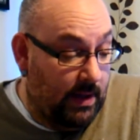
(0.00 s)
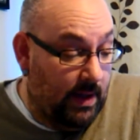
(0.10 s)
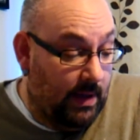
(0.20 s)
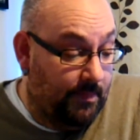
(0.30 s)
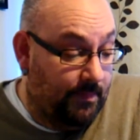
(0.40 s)

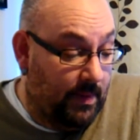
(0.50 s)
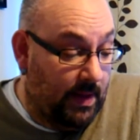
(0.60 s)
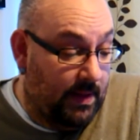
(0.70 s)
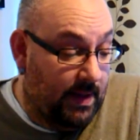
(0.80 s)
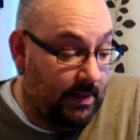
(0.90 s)
yeah,
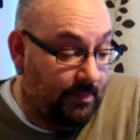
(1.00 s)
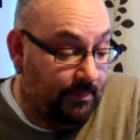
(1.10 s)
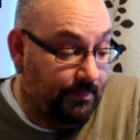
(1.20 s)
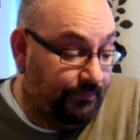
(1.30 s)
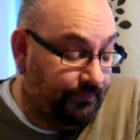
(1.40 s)
and
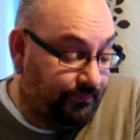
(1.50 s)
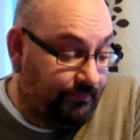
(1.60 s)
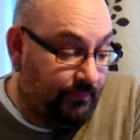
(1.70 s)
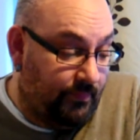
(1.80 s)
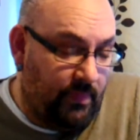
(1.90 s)

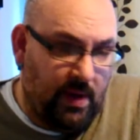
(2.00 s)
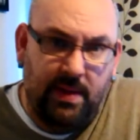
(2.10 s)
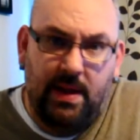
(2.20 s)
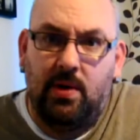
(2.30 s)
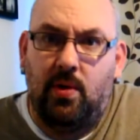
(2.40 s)

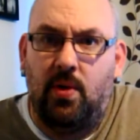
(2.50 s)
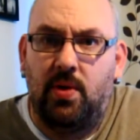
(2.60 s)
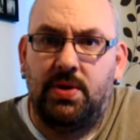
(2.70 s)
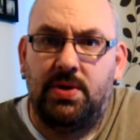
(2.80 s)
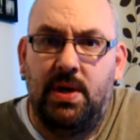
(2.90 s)
then of
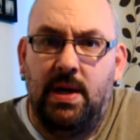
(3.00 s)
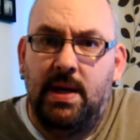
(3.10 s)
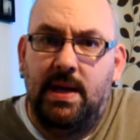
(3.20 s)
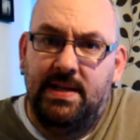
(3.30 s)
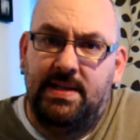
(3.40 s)
course
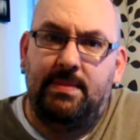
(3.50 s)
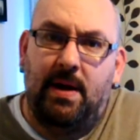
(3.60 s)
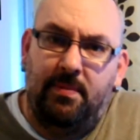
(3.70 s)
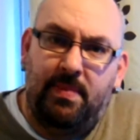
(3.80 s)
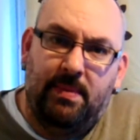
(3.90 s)
is the
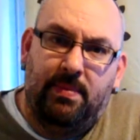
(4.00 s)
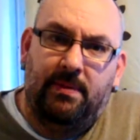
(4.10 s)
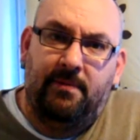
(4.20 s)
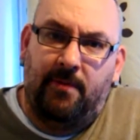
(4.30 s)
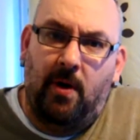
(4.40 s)
amount of
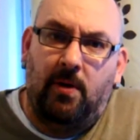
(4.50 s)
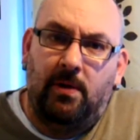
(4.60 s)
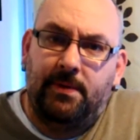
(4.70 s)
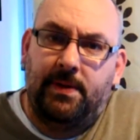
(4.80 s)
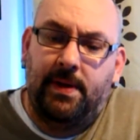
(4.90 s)
people
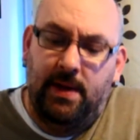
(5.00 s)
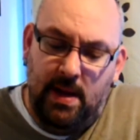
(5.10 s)
involved